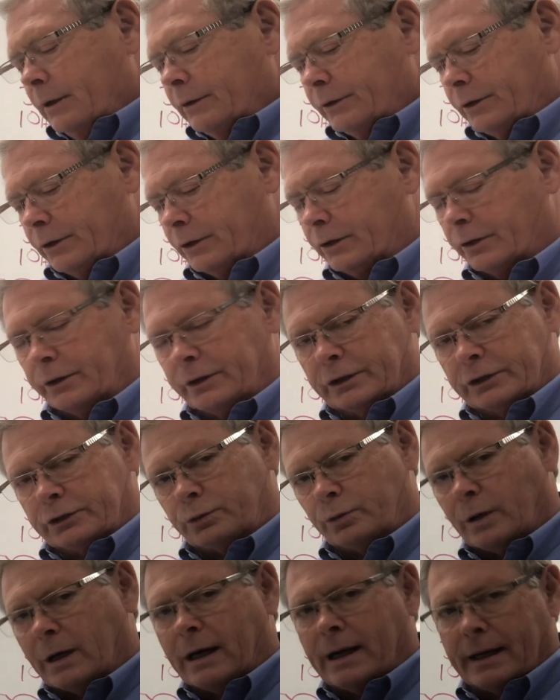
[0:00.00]
To do this
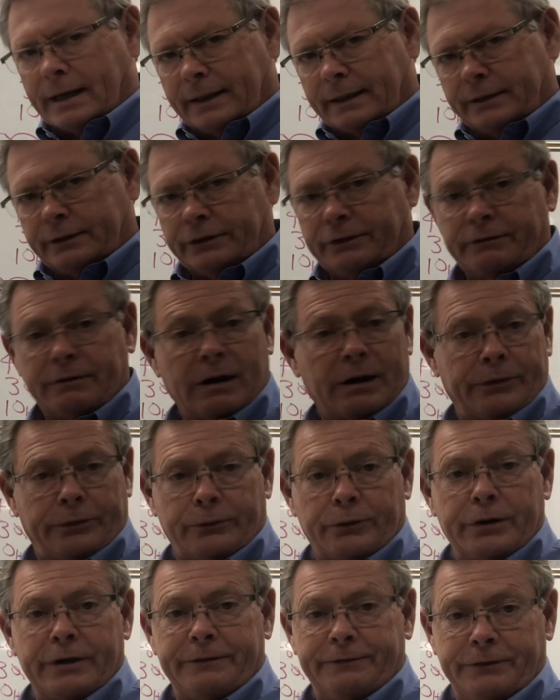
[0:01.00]
right, you've got
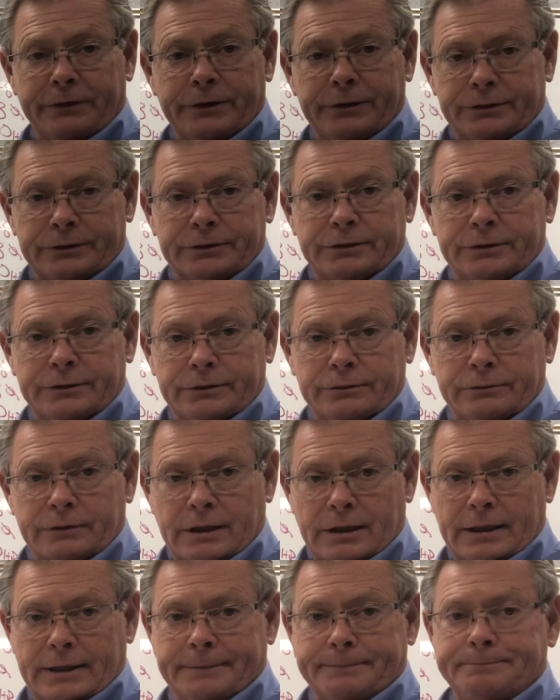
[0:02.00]
3 fuses,
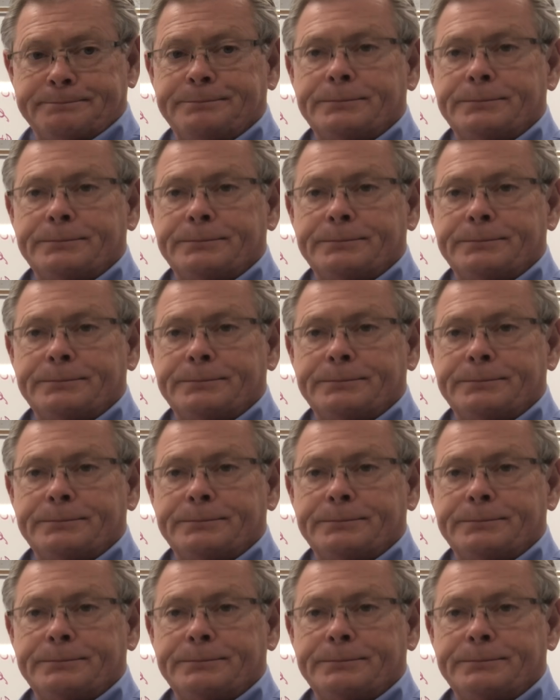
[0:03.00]
right?